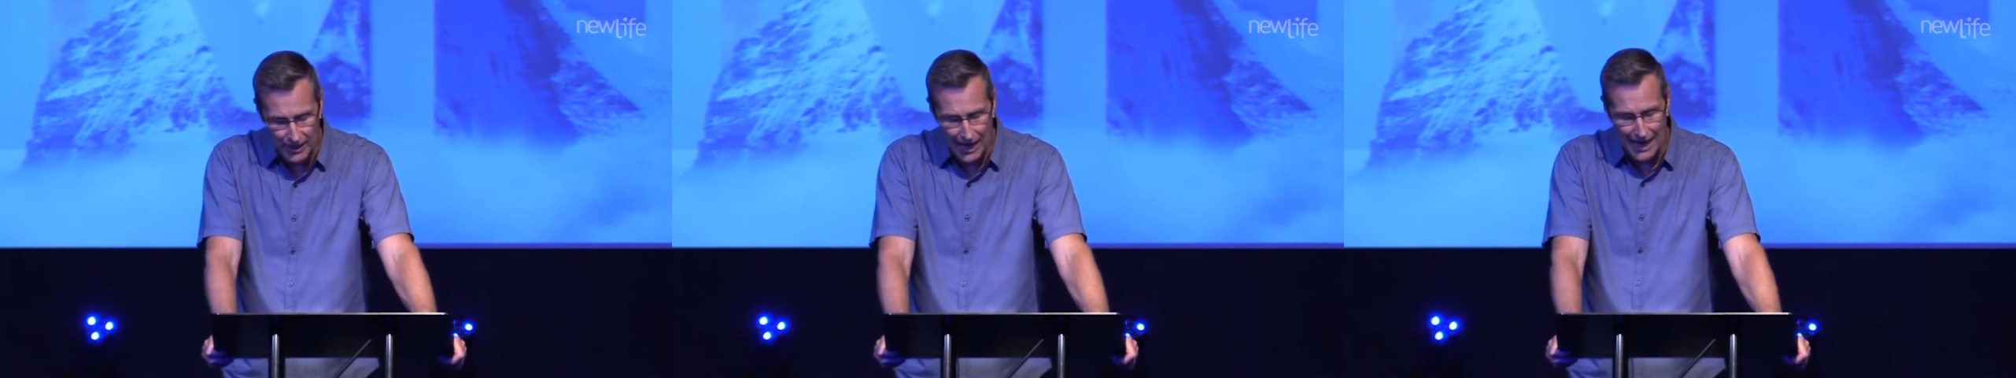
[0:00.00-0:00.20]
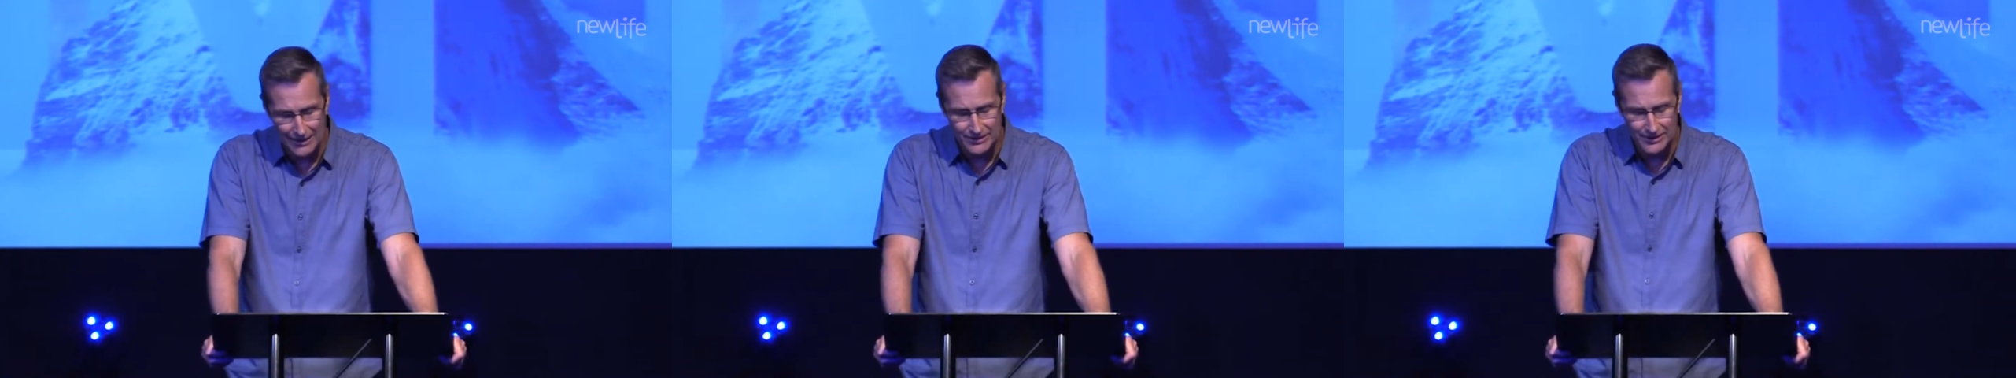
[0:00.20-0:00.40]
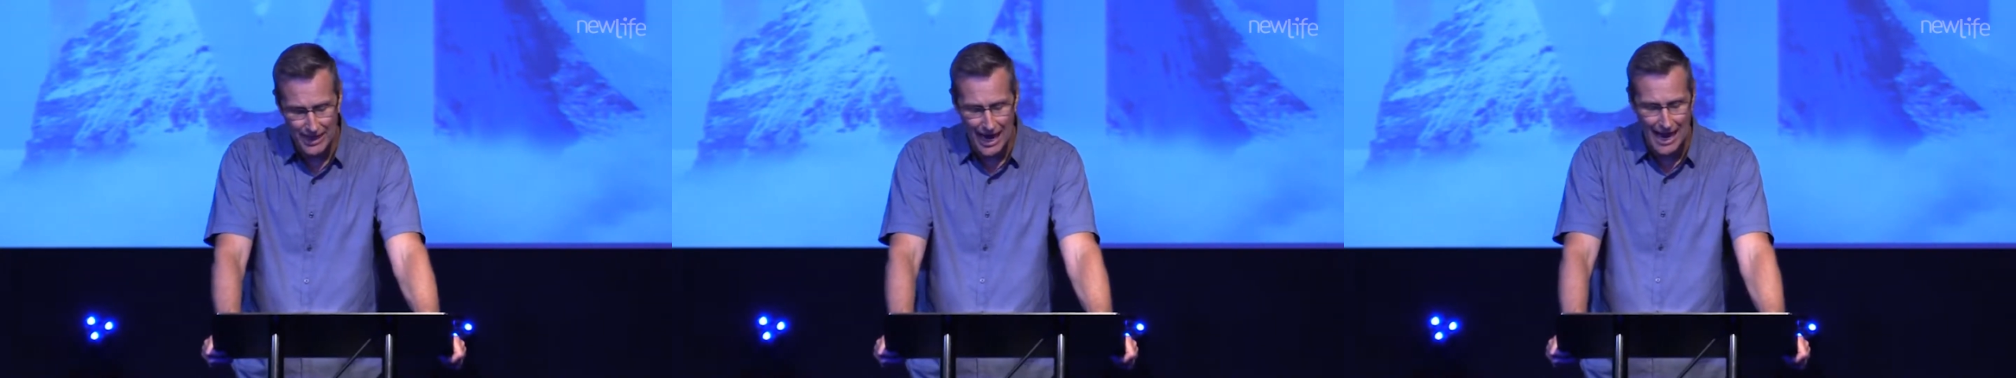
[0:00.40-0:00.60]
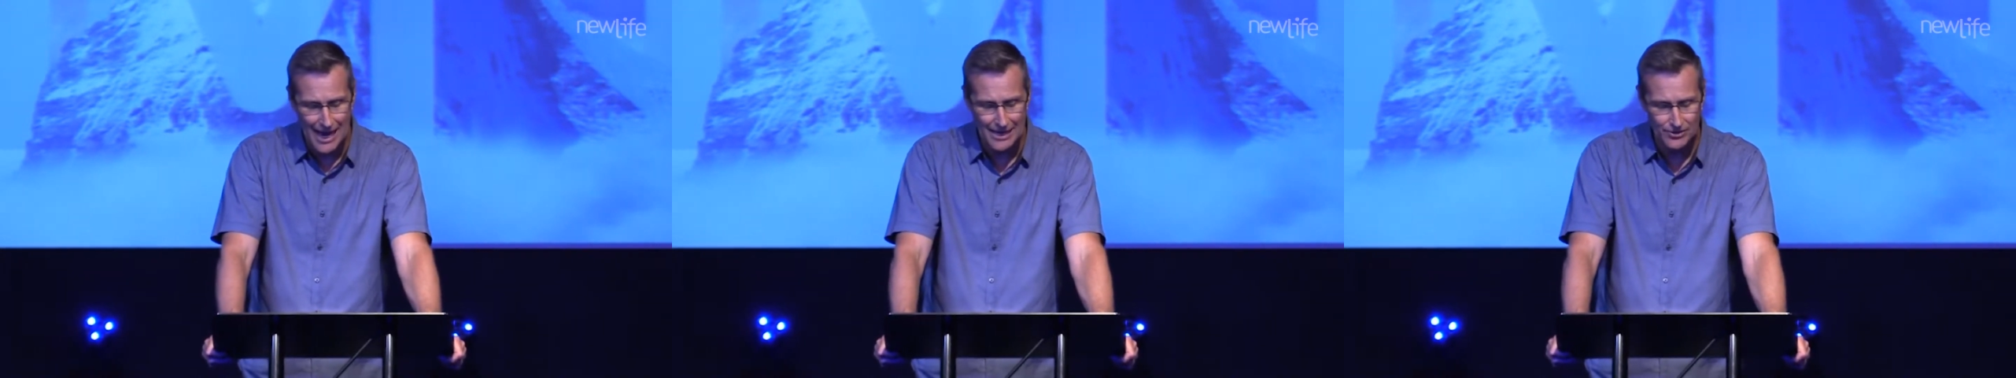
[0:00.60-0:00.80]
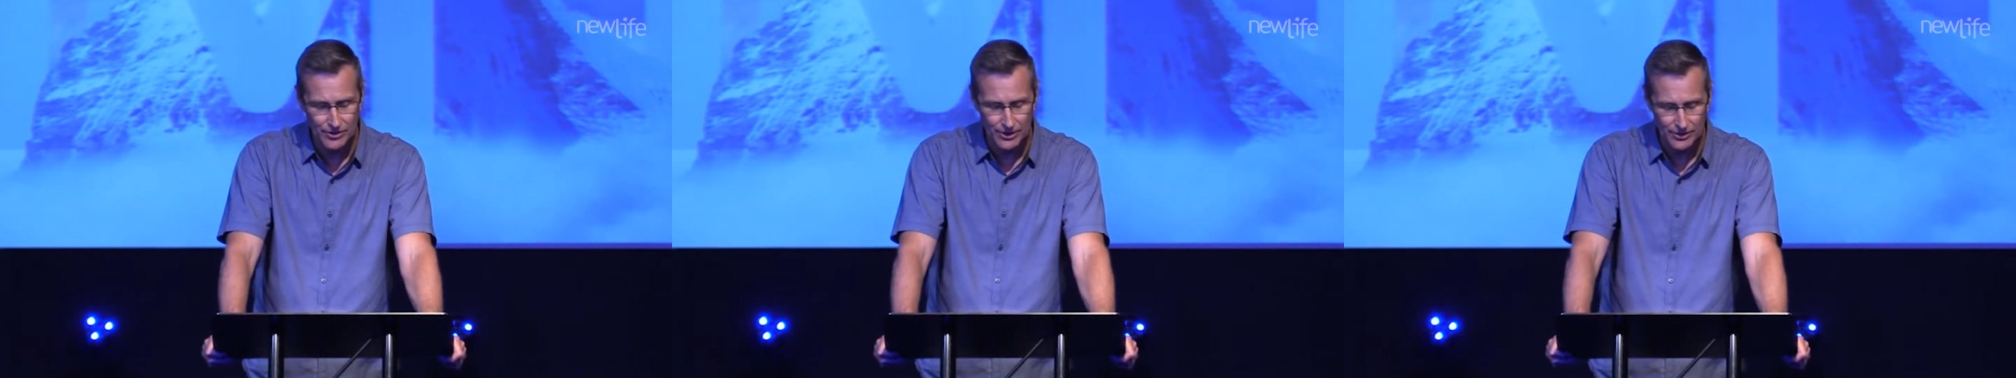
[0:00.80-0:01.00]
God
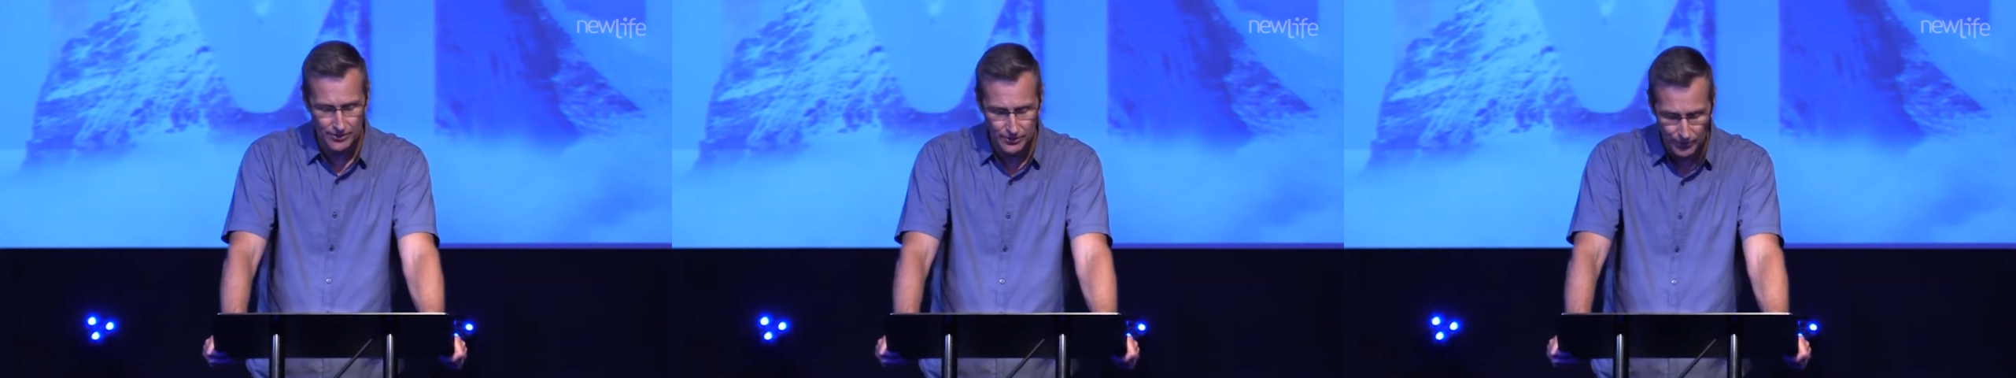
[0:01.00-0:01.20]
sized